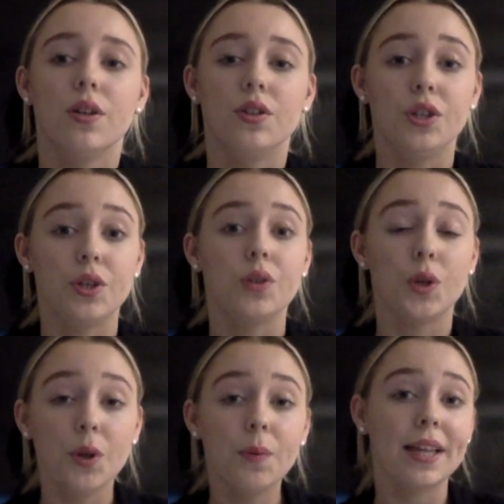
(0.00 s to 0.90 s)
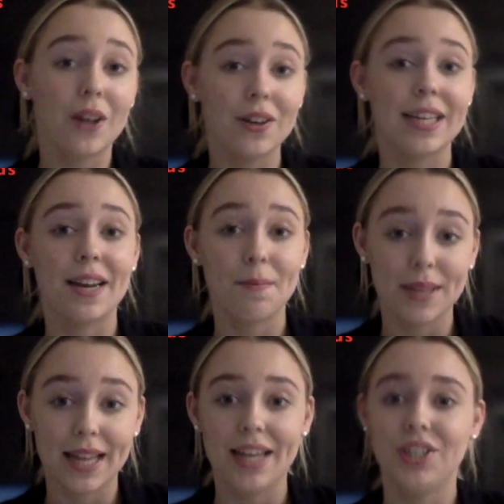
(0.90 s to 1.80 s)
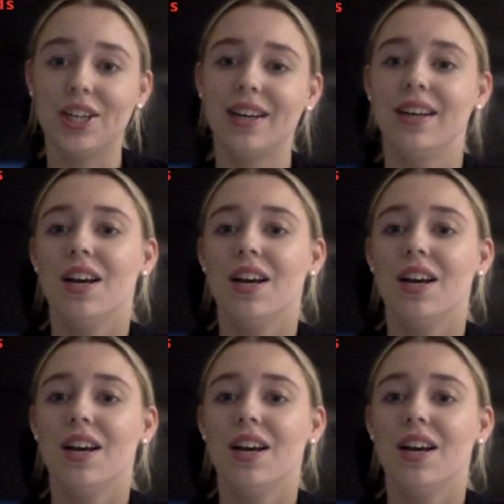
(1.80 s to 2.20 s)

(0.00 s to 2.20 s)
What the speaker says: due to a 2-week lockdown in Malaysia,